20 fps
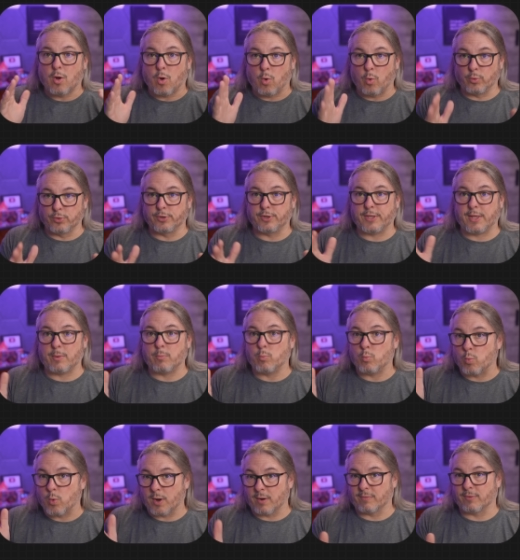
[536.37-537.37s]
older than
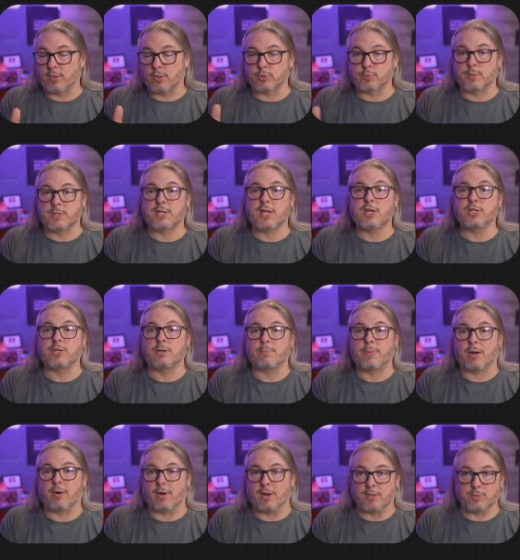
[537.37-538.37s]
whatever those retention
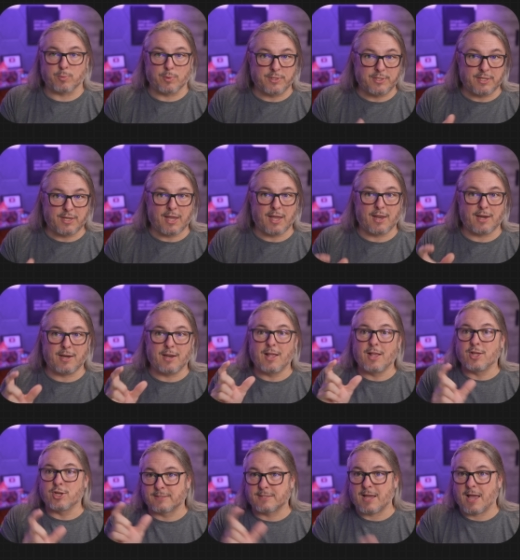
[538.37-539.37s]
periods. Once again,
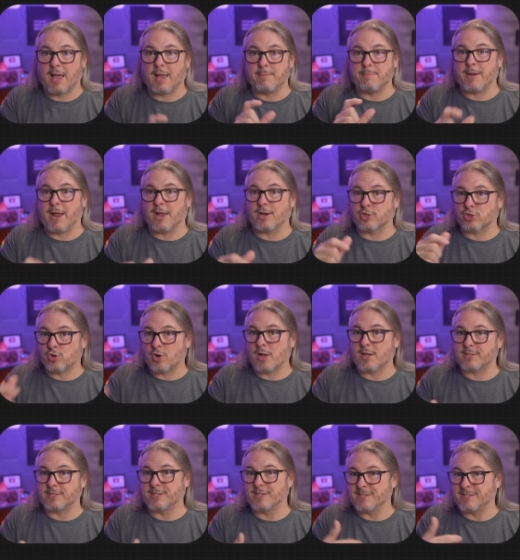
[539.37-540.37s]
time not
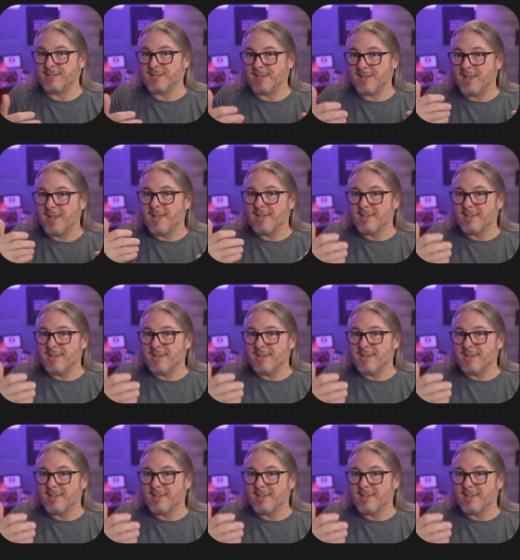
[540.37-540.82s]
trust is the